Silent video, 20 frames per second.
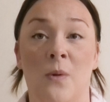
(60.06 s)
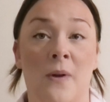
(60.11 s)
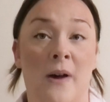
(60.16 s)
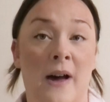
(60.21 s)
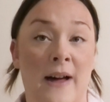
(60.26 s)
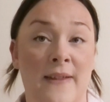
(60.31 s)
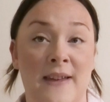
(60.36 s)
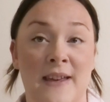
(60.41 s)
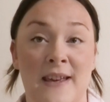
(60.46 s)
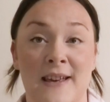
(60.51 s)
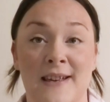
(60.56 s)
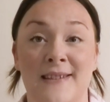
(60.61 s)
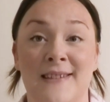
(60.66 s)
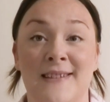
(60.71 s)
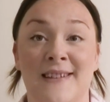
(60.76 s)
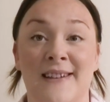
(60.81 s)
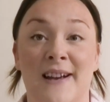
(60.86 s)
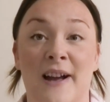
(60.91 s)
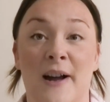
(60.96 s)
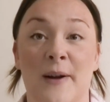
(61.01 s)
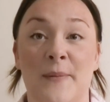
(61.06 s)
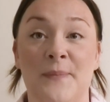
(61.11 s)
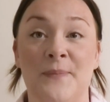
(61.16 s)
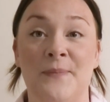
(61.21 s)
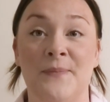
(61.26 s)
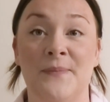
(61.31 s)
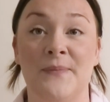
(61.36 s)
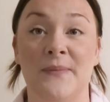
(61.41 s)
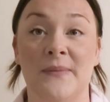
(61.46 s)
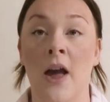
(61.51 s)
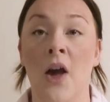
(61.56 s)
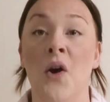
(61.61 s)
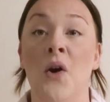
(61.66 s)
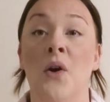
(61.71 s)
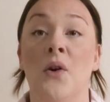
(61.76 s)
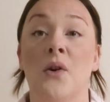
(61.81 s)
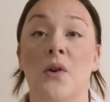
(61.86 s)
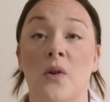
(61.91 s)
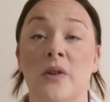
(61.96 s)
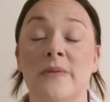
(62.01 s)
the other years to come.
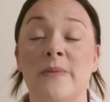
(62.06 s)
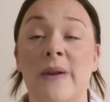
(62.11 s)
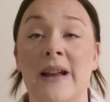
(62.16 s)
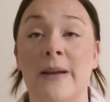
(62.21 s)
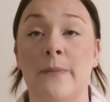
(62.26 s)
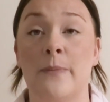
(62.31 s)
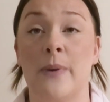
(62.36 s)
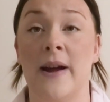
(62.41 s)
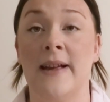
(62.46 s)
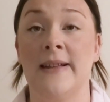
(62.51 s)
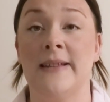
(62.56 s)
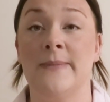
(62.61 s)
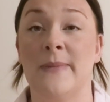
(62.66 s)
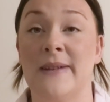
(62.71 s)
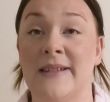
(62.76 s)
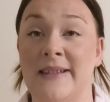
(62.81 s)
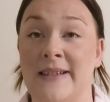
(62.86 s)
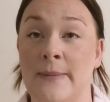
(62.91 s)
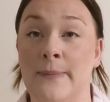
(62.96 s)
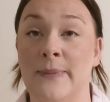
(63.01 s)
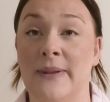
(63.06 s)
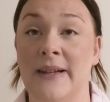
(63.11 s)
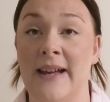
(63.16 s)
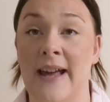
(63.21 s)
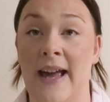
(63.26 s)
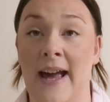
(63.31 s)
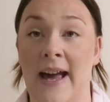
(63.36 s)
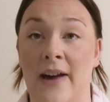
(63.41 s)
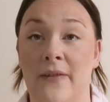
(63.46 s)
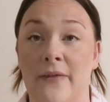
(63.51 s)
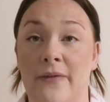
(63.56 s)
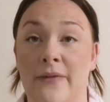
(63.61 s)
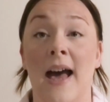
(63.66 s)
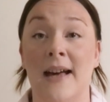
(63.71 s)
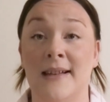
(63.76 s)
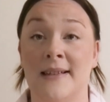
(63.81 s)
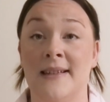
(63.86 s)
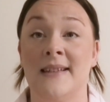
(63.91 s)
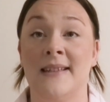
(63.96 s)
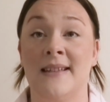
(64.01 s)
Cosmetic brands must simply have
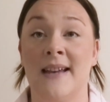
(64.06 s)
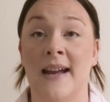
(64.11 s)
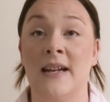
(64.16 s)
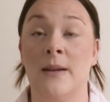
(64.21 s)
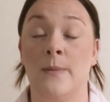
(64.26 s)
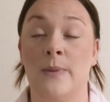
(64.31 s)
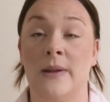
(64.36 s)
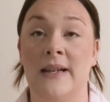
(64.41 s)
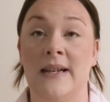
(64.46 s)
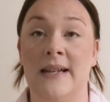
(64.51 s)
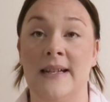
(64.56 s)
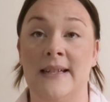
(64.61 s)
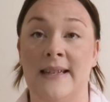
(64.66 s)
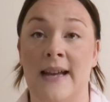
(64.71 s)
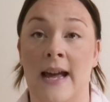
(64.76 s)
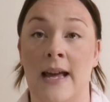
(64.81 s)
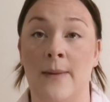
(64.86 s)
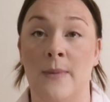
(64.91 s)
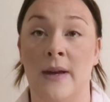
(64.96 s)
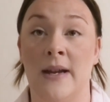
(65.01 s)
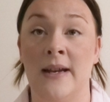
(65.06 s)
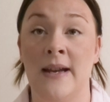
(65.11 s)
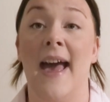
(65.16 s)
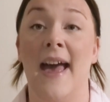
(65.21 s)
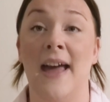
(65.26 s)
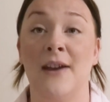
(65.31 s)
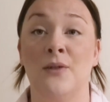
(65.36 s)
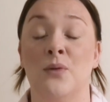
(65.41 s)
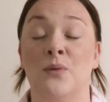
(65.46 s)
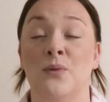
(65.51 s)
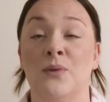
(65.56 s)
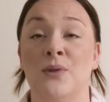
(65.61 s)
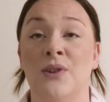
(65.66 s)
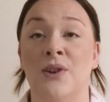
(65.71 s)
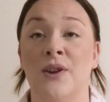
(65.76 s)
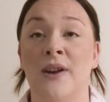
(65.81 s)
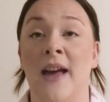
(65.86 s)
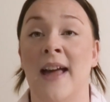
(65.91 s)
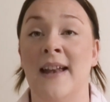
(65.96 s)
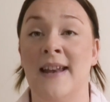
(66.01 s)
a sustainability statement and also
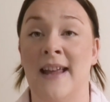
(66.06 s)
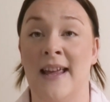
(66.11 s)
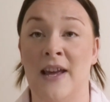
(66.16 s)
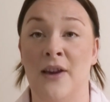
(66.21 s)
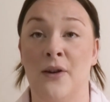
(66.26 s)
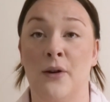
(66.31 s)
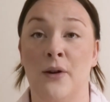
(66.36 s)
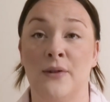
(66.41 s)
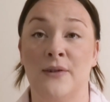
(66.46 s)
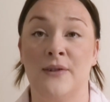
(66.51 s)
an eco